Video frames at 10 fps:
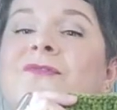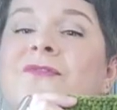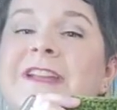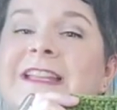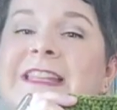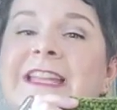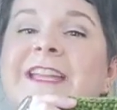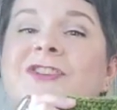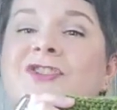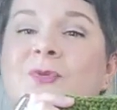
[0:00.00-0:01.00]
really
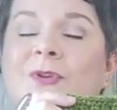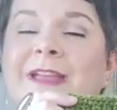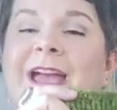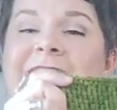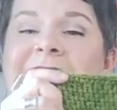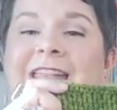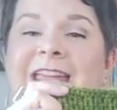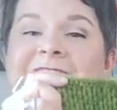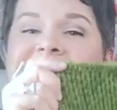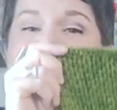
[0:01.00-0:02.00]
enjoy a
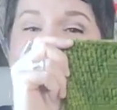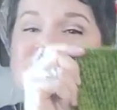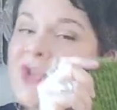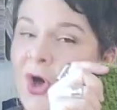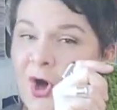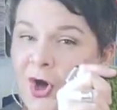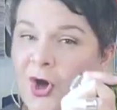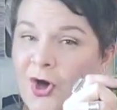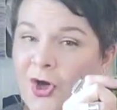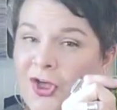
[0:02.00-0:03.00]
nice
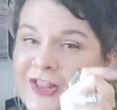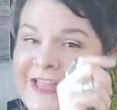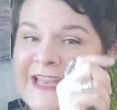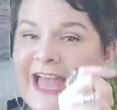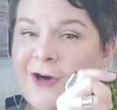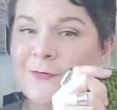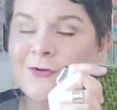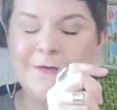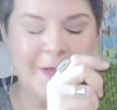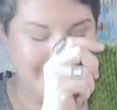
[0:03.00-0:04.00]
tall
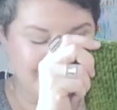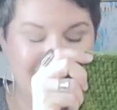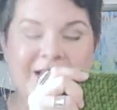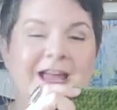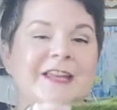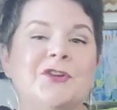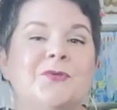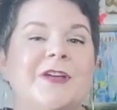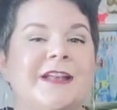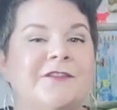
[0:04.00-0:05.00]
cowl, but I
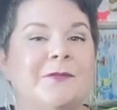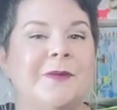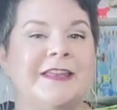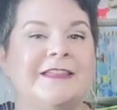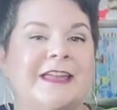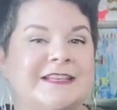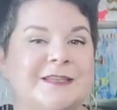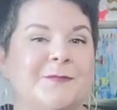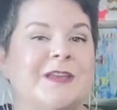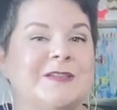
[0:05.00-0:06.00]
know not everybody likes
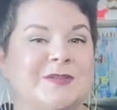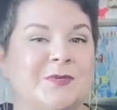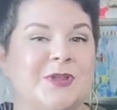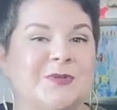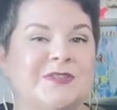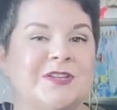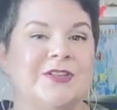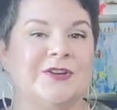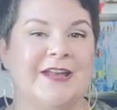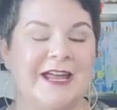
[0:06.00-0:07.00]
something so close to
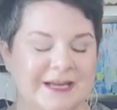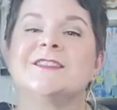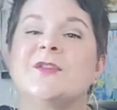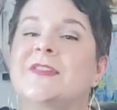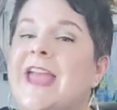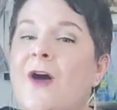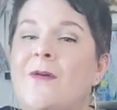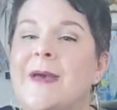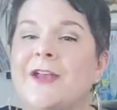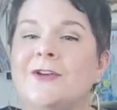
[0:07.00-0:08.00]
their neck. So the
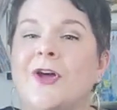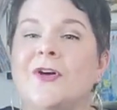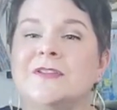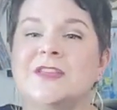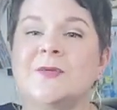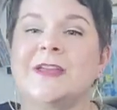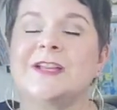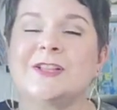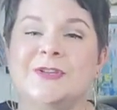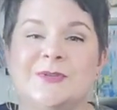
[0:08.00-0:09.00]
cowl pattern also
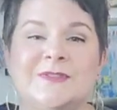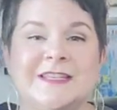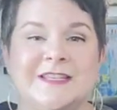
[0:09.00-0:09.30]
includes